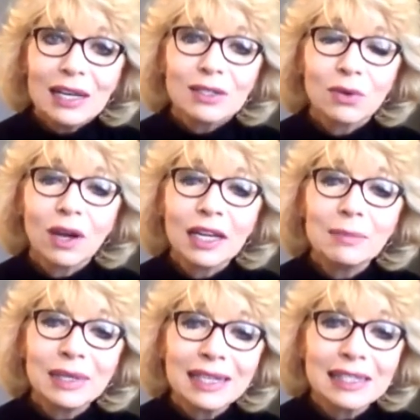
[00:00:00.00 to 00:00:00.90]
So
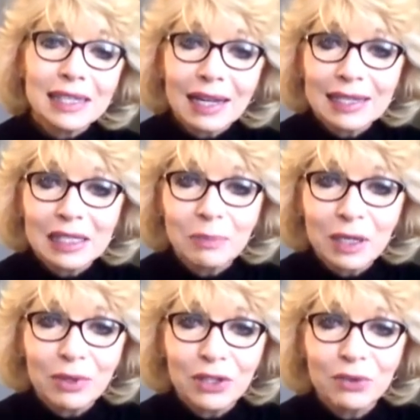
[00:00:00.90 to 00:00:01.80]
I'm excited to
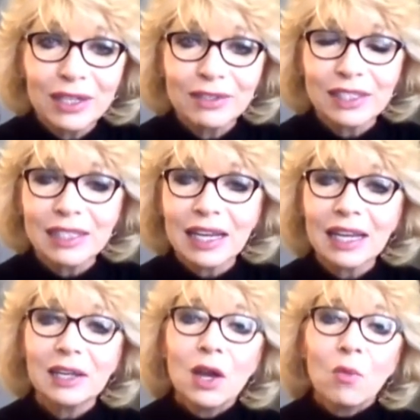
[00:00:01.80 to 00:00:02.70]
be with you here
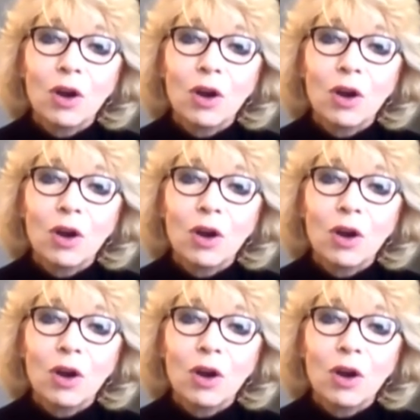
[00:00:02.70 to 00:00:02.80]
today